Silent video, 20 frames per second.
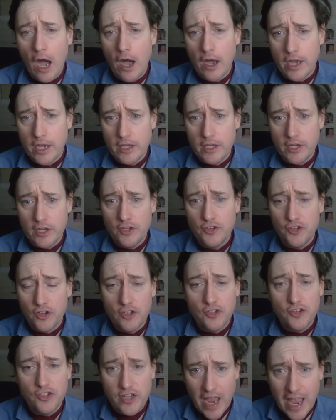
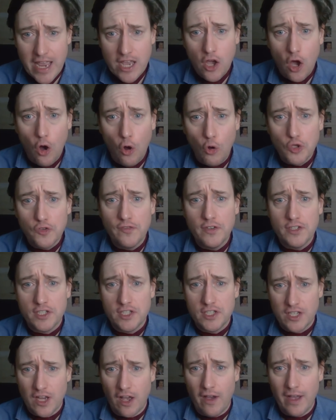can take hold of a
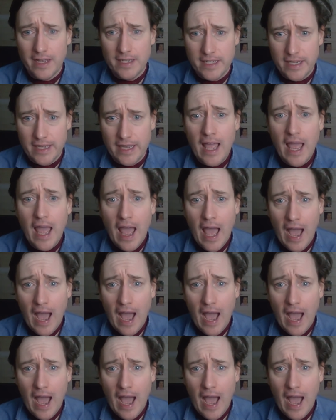society